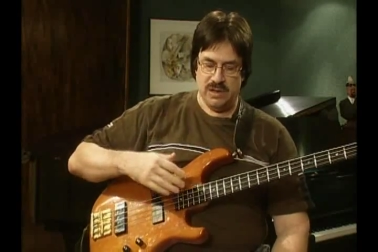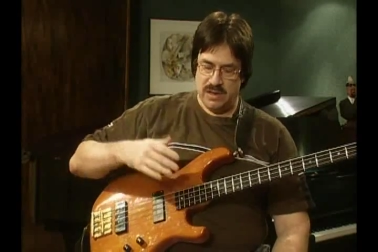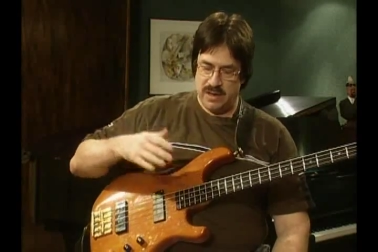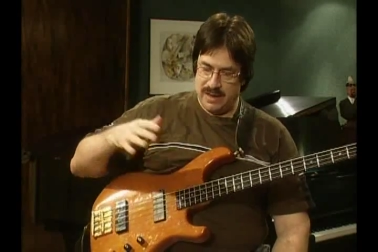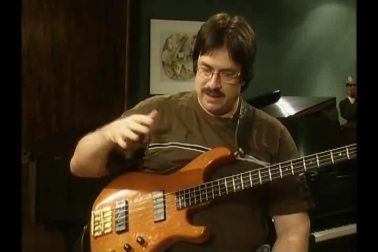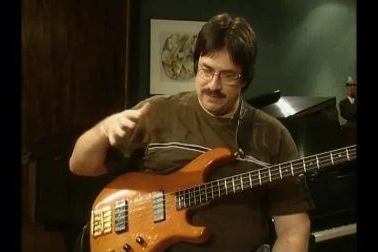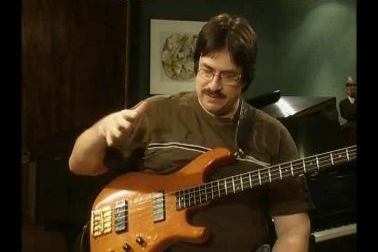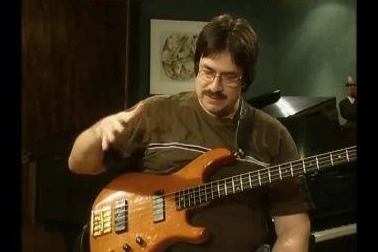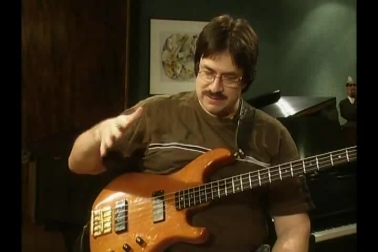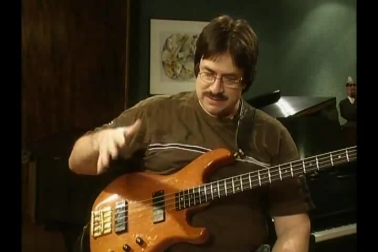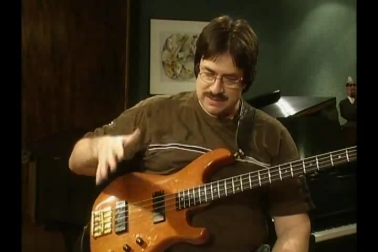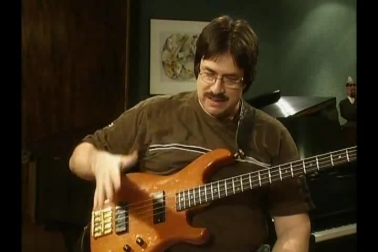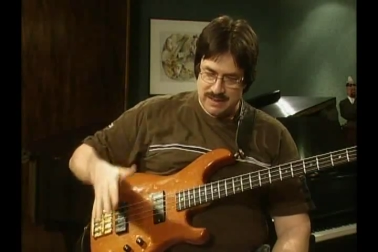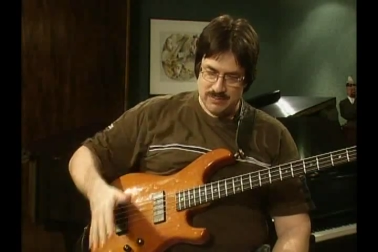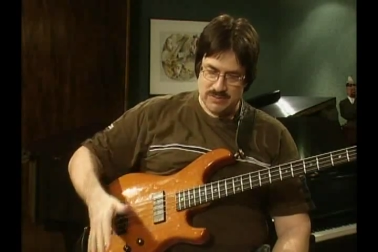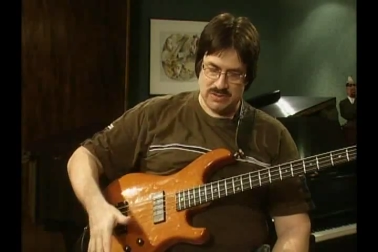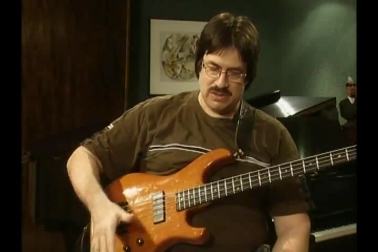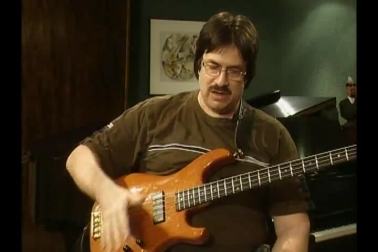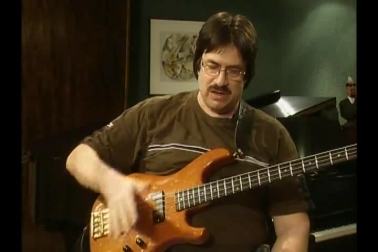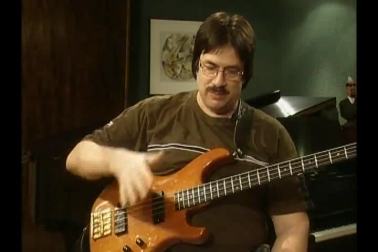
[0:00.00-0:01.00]
At the same
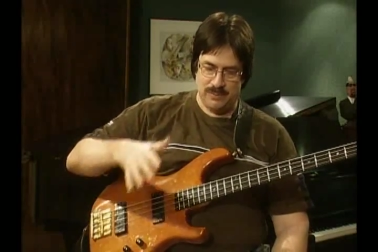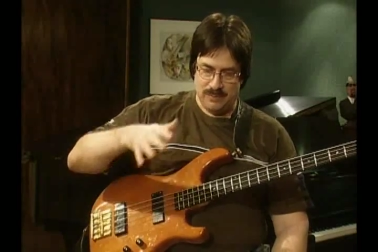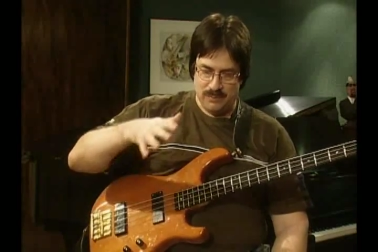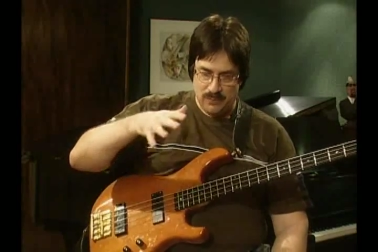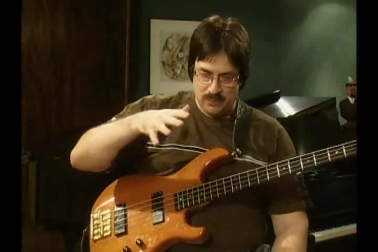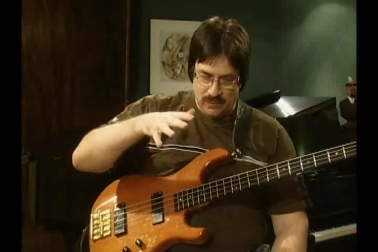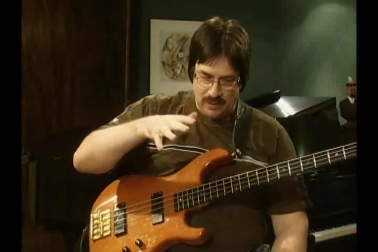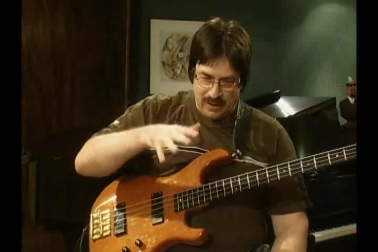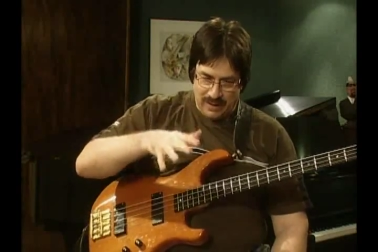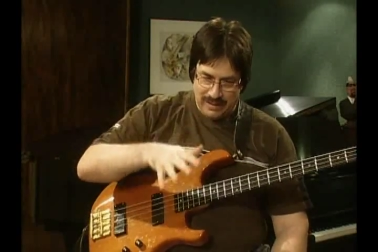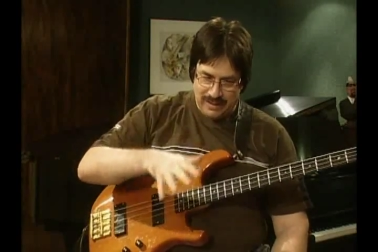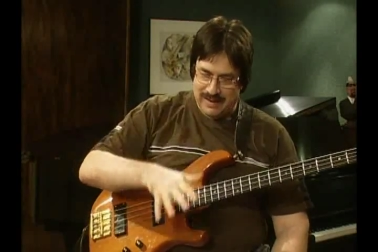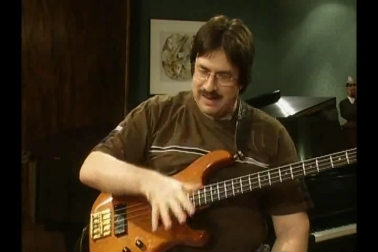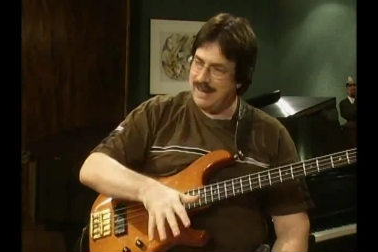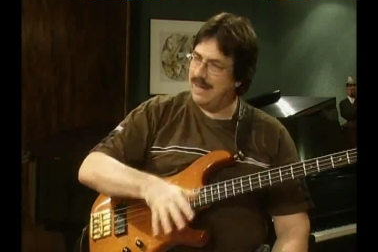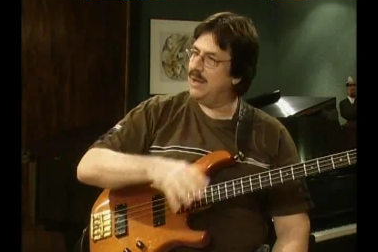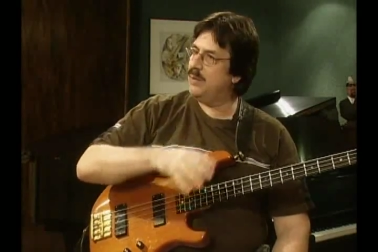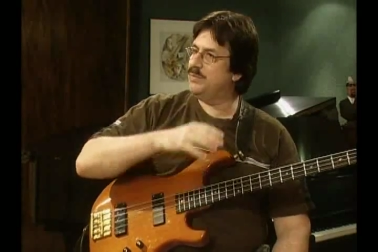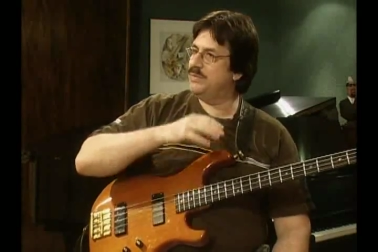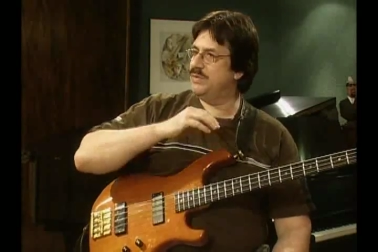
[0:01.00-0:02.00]
time, I
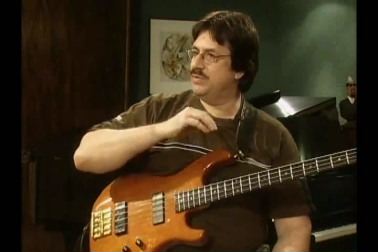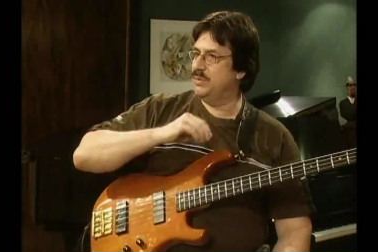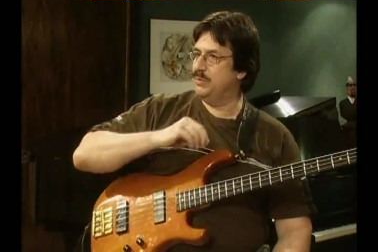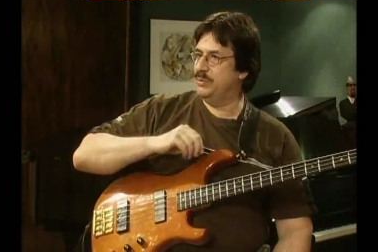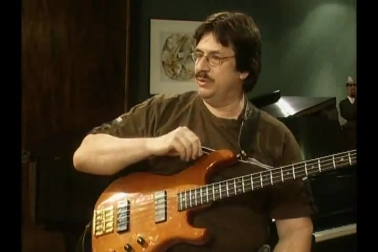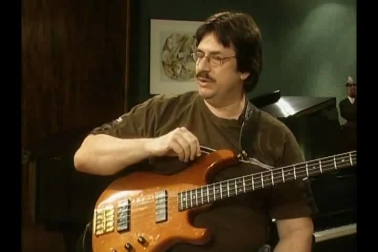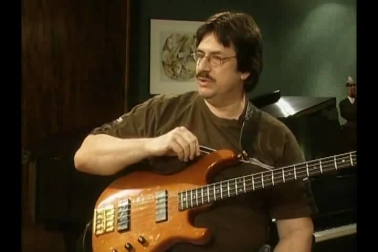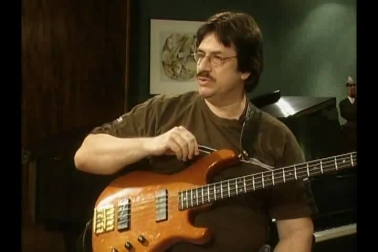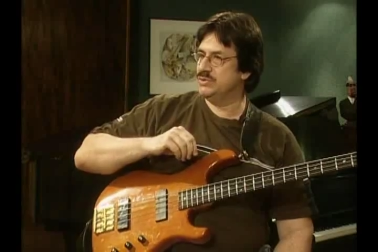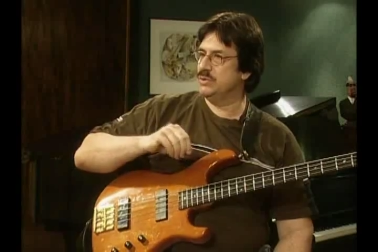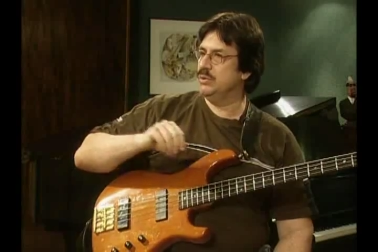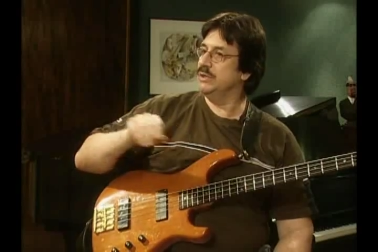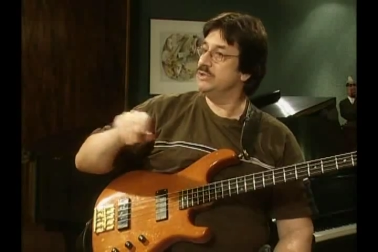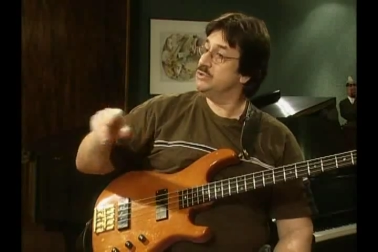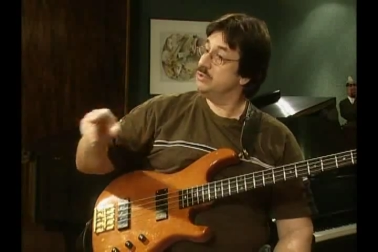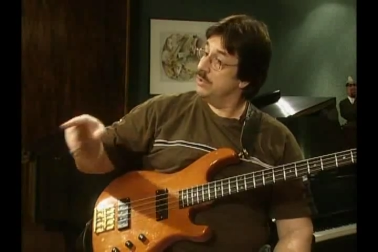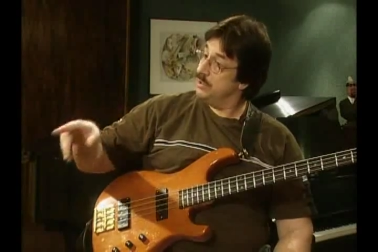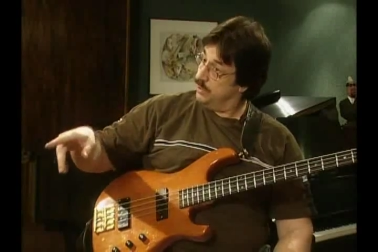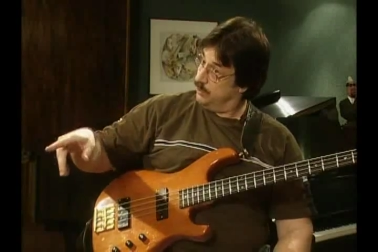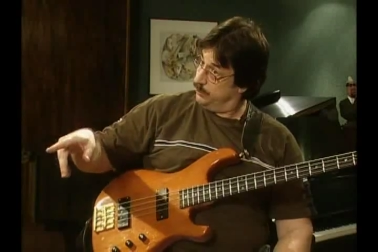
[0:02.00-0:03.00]
kept the Players School. I
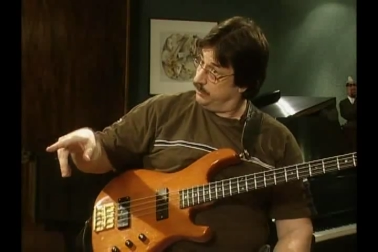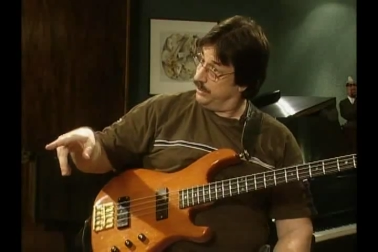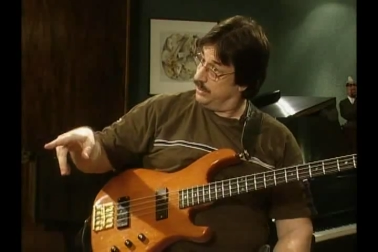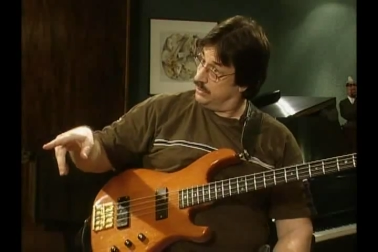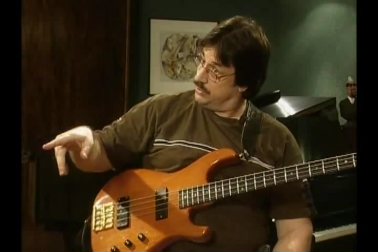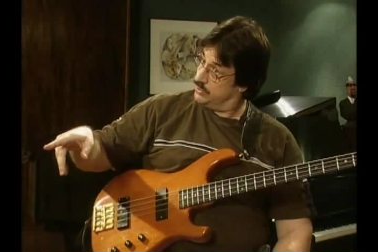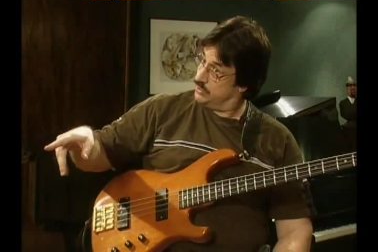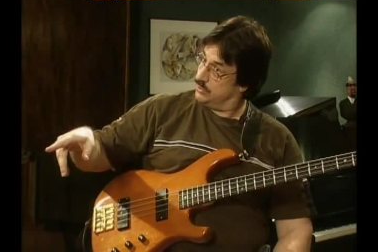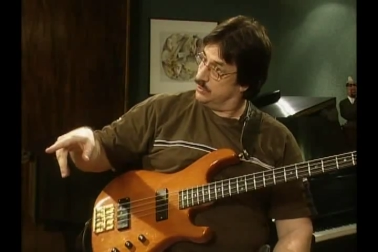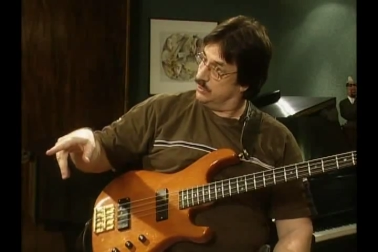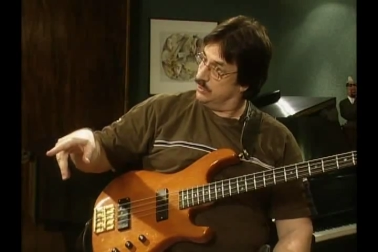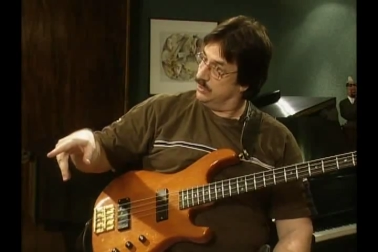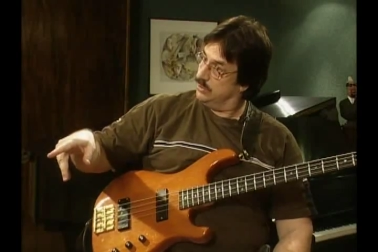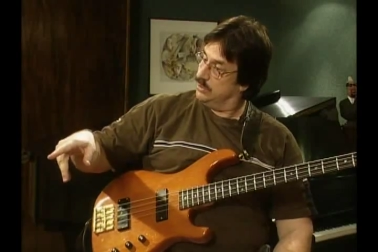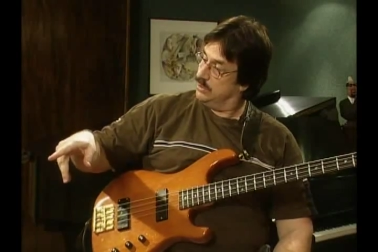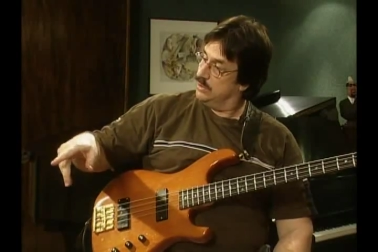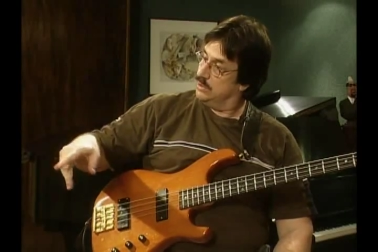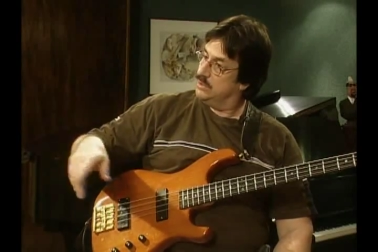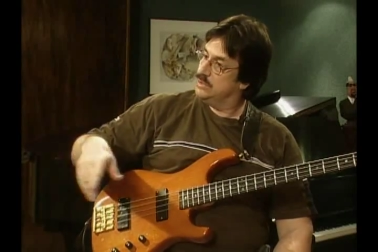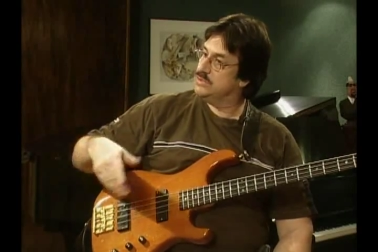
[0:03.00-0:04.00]
started the Players School
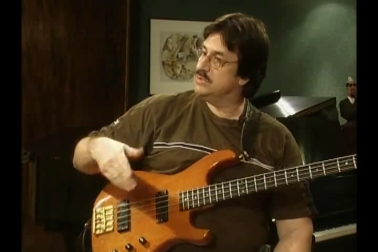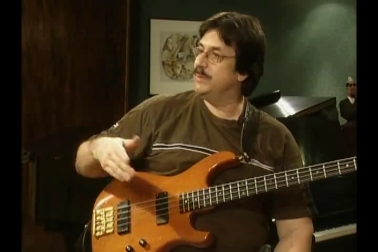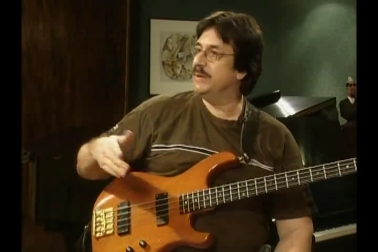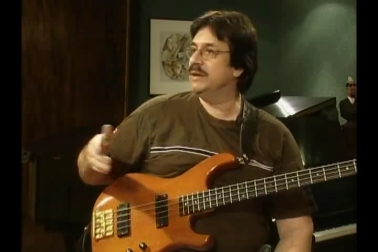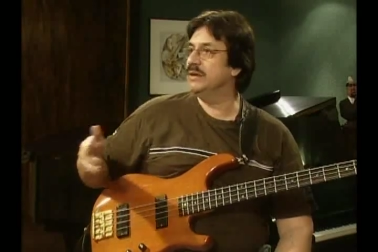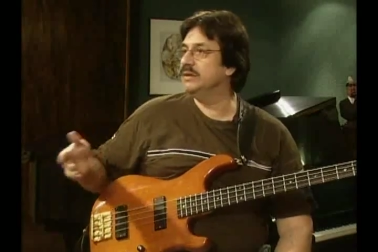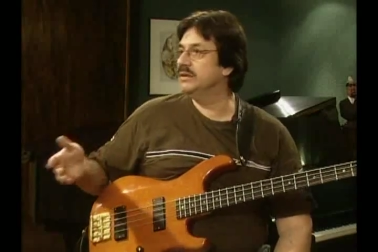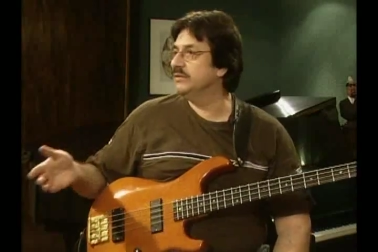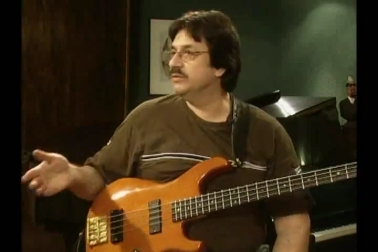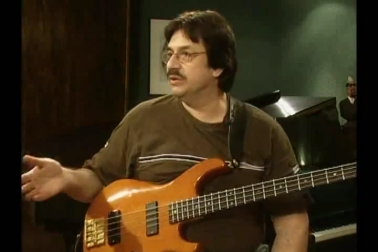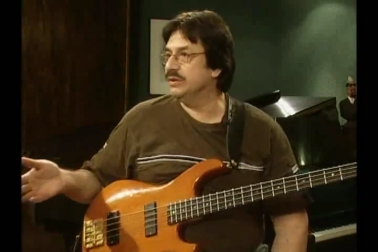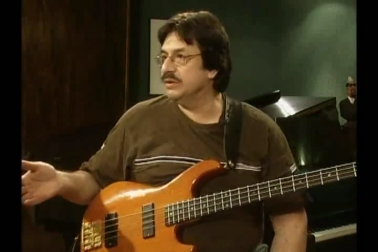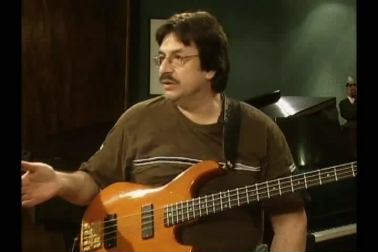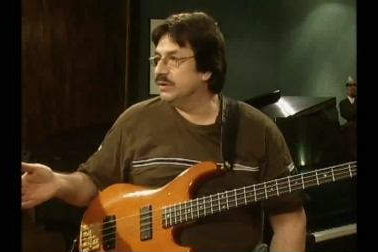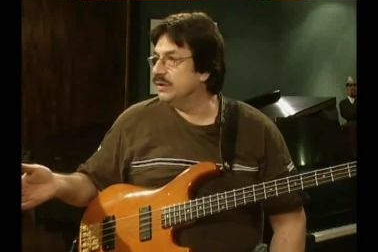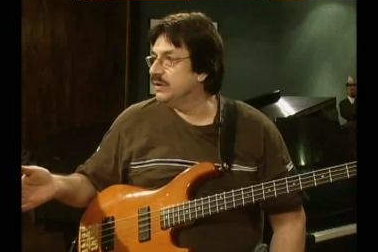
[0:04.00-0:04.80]
to make a living.